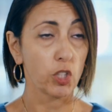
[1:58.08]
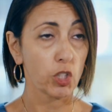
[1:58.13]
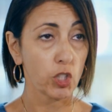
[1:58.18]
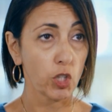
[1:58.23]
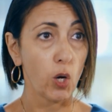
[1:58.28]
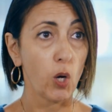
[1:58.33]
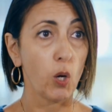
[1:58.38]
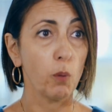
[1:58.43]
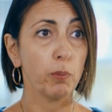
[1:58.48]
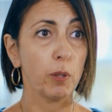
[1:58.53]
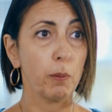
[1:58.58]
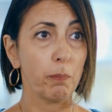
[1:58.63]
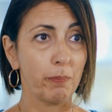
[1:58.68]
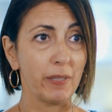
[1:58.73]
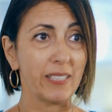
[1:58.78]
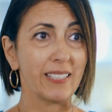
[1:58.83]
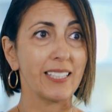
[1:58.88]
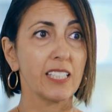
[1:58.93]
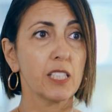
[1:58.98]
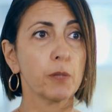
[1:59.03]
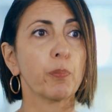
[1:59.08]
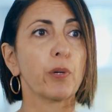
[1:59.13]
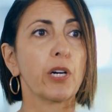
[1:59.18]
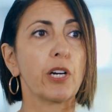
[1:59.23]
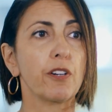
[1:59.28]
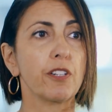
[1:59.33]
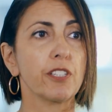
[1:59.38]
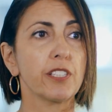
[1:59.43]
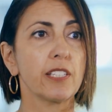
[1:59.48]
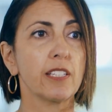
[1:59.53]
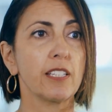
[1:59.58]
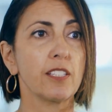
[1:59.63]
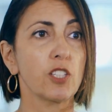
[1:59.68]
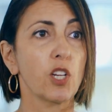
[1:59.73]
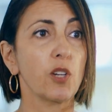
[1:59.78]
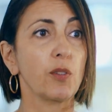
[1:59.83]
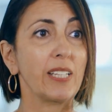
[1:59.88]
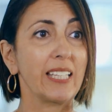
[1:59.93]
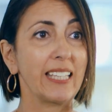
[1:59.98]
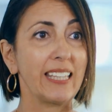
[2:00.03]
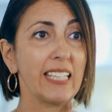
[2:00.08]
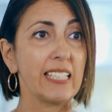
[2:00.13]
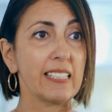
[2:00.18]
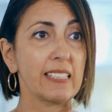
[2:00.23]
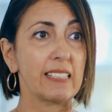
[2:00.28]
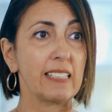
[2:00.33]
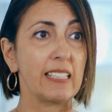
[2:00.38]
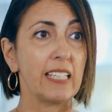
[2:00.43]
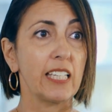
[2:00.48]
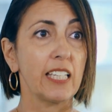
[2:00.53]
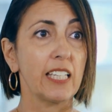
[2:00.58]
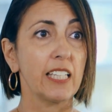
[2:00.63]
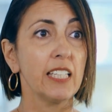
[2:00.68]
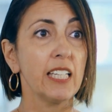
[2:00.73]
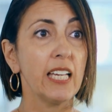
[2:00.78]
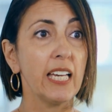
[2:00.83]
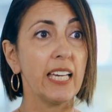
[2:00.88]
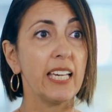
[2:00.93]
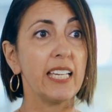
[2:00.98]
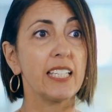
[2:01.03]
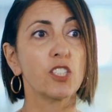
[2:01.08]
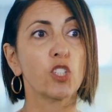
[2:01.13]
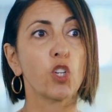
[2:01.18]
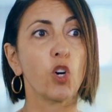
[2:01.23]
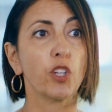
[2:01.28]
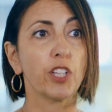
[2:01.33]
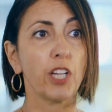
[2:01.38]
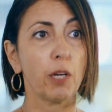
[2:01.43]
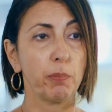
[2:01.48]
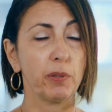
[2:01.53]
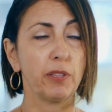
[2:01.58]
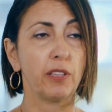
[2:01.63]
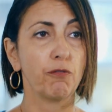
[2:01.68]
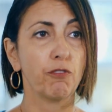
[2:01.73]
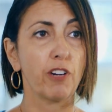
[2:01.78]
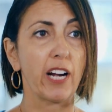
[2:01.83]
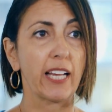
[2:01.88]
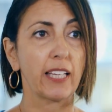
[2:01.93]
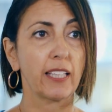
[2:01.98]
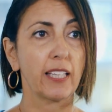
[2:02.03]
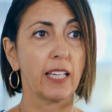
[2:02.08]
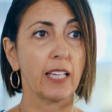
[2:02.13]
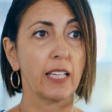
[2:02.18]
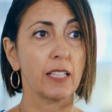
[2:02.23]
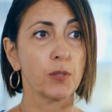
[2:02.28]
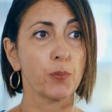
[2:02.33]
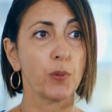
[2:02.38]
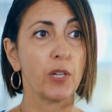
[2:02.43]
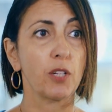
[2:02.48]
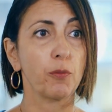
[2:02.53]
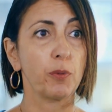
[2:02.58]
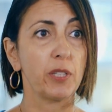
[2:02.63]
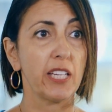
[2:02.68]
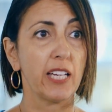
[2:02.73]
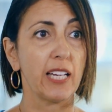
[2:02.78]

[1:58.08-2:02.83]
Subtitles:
the top business priorities. Only this year it's gone up in the rankings, where we